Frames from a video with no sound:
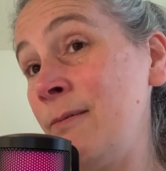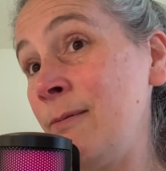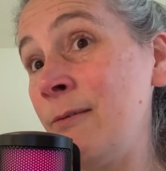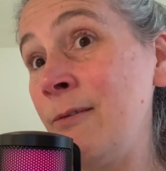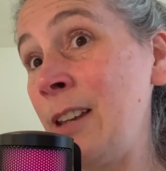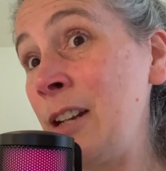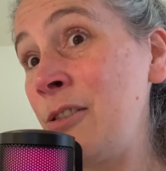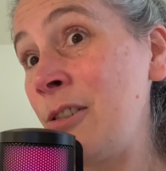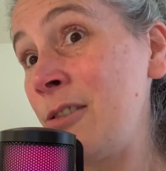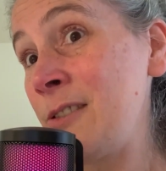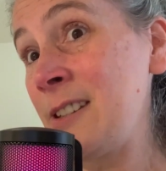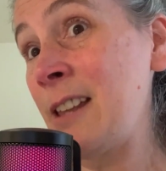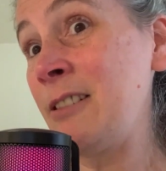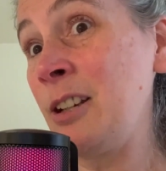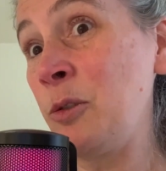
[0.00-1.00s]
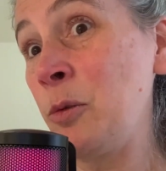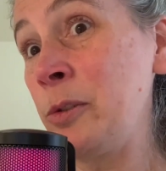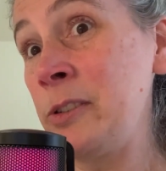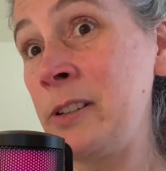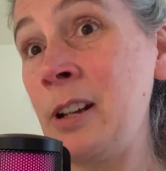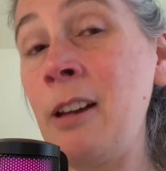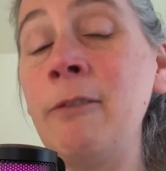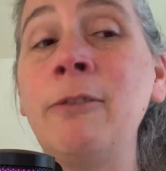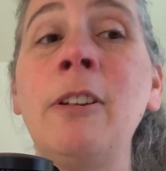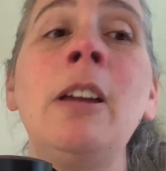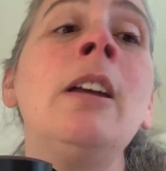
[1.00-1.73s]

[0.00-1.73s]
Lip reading: vendors selling cool stuff.